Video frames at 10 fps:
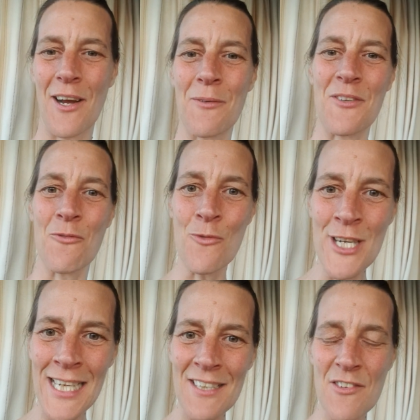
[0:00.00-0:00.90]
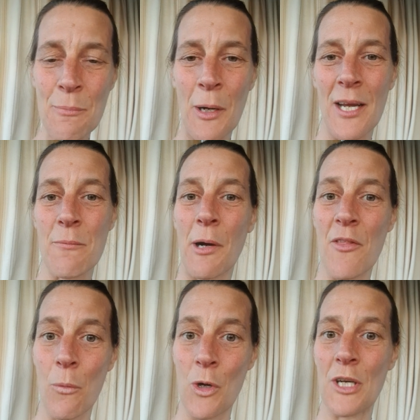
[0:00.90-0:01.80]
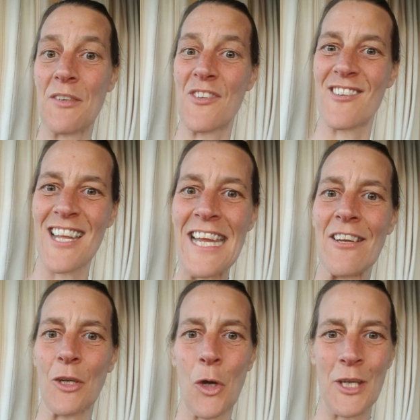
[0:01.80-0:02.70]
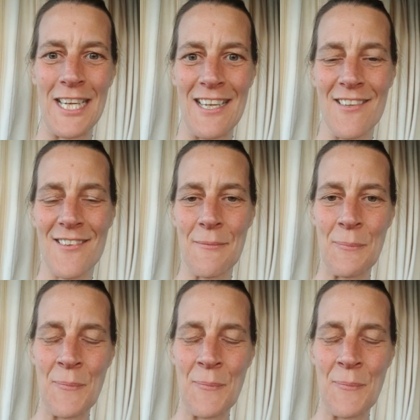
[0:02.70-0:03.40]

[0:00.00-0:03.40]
I was really inspired by the work of Singh and colleagues.